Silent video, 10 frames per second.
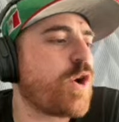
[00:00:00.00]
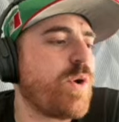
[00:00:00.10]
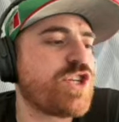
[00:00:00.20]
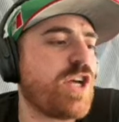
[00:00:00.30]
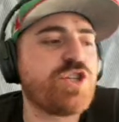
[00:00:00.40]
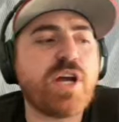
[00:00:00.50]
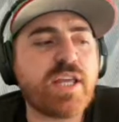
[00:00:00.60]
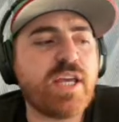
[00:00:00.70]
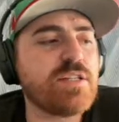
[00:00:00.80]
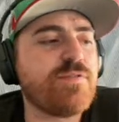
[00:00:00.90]
Quinshon
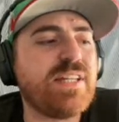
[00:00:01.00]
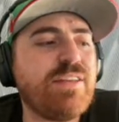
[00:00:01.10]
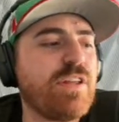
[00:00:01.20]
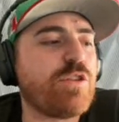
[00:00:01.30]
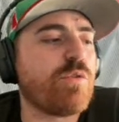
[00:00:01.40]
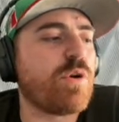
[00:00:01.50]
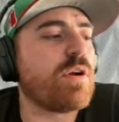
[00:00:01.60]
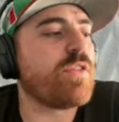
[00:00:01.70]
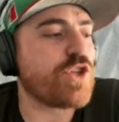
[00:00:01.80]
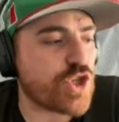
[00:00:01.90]
Judkins, 55th overall
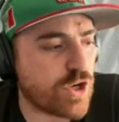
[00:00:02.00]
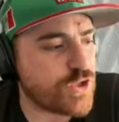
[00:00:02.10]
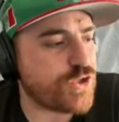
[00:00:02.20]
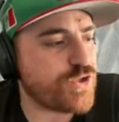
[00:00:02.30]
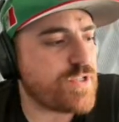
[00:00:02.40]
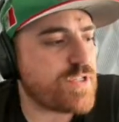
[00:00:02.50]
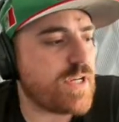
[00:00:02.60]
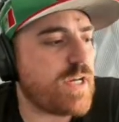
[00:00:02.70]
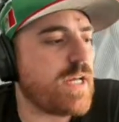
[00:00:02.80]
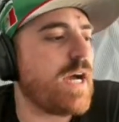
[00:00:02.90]
to the Chargers.
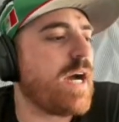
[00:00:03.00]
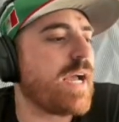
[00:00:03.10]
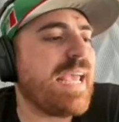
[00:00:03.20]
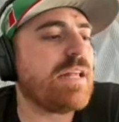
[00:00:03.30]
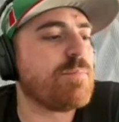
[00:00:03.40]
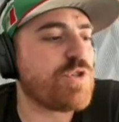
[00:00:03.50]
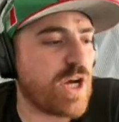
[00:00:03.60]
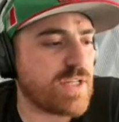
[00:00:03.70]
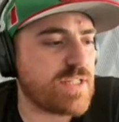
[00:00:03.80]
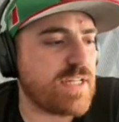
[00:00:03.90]
Caleb
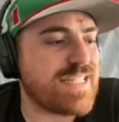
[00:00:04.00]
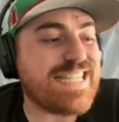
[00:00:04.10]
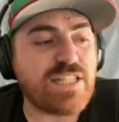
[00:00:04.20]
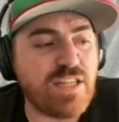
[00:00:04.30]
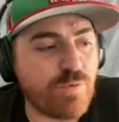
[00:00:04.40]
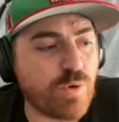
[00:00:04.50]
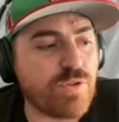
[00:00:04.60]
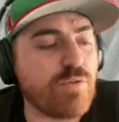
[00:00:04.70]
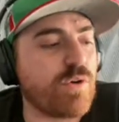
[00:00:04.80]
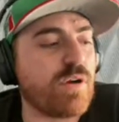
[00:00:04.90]
Johnson, 64th
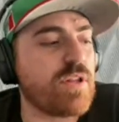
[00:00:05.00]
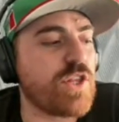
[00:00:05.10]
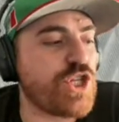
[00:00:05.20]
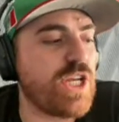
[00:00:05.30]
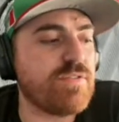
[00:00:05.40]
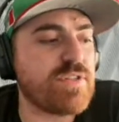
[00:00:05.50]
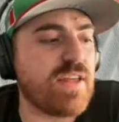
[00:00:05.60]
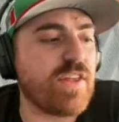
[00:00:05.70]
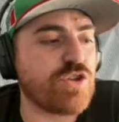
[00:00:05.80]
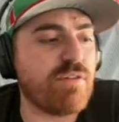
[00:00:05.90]
overall to the Chiefs,
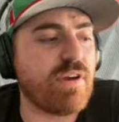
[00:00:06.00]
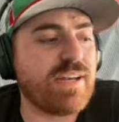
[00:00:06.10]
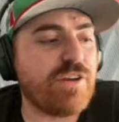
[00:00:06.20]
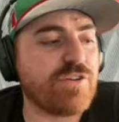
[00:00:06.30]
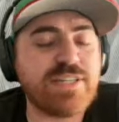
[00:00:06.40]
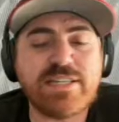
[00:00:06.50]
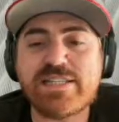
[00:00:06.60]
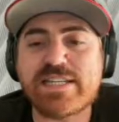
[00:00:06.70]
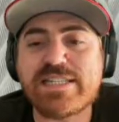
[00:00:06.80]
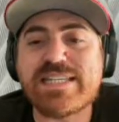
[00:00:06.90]
and then Travion Henderson,
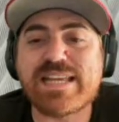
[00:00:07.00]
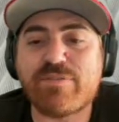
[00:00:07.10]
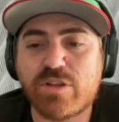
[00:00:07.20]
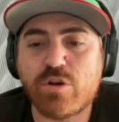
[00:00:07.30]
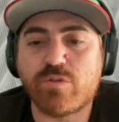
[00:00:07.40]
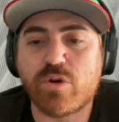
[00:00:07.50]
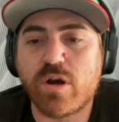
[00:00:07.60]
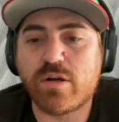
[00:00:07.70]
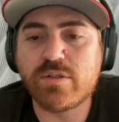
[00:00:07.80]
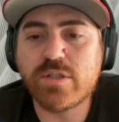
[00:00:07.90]
67th
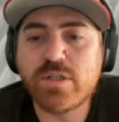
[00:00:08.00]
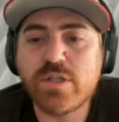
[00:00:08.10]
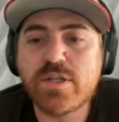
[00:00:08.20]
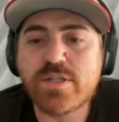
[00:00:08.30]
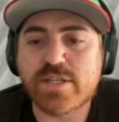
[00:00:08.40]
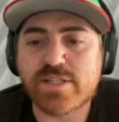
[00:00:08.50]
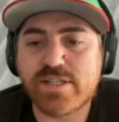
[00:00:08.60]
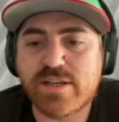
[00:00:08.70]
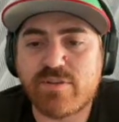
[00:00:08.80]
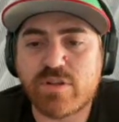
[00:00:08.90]
overall.
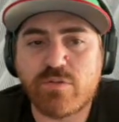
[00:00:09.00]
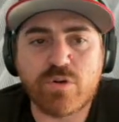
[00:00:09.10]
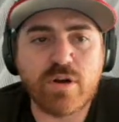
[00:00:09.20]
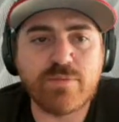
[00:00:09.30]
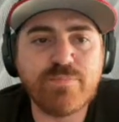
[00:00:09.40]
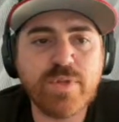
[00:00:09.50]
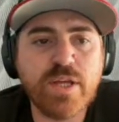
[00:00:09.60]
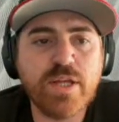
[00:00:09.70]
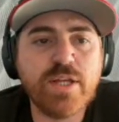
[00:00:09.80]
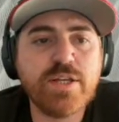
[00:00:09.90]
67th overall.
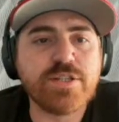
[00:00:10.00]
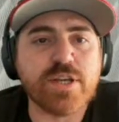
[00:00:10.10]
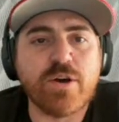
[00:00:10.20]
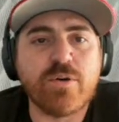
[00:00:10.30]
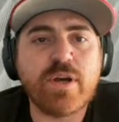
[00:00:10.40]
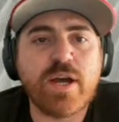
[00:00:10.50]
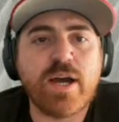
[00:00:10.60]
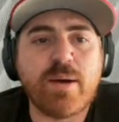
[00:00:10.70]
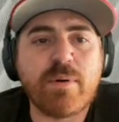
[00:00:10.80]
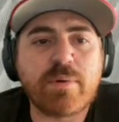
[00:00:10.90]
So
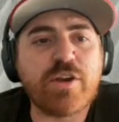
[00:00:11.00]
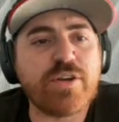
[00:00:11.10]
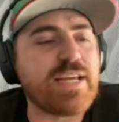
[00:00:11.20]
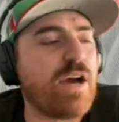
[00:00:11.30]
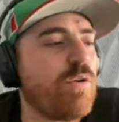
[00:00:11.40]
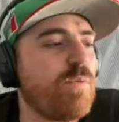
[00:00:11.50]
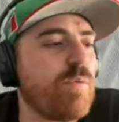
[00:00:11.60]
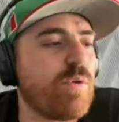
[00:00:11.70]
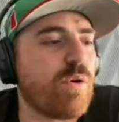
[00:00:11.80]
I'm curious how we would